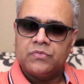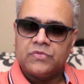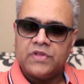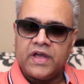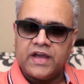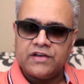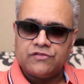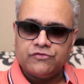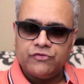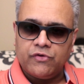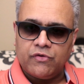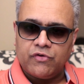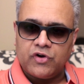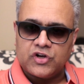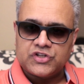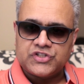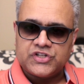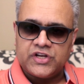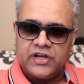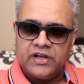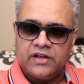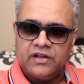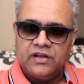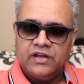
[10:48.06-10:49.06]
Thanks for
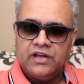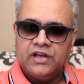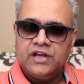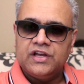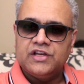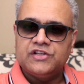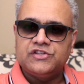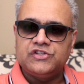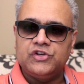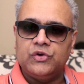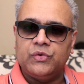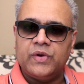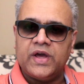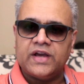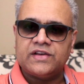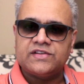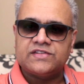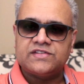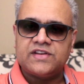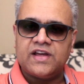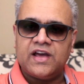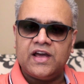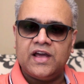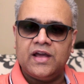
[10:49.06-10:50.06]
watching. See you next
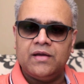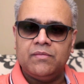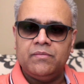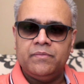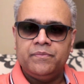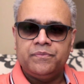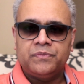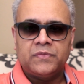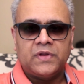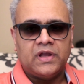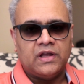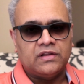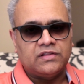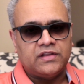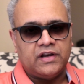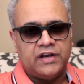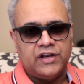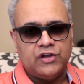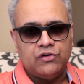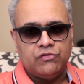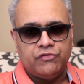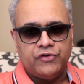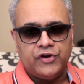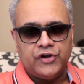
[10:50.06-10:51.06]
time in the
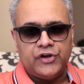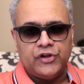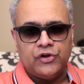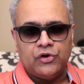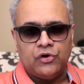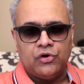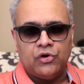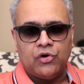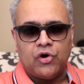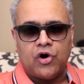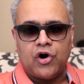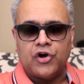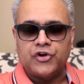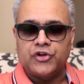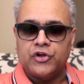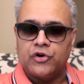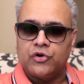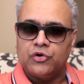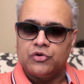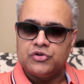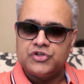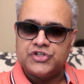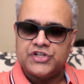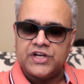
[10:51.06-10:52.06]
new video on your
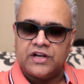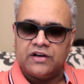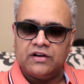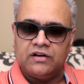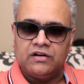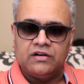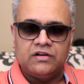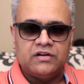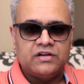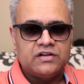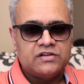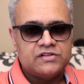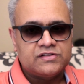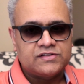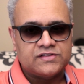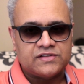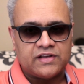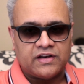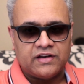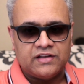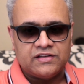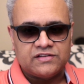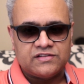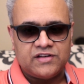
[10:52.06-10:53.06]
own channel,
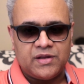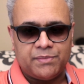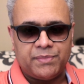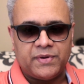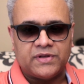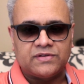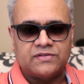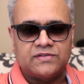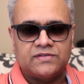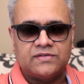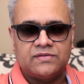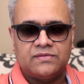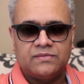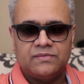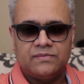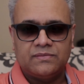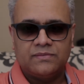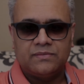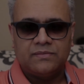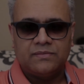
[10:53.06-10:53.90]
Sunny Snippets.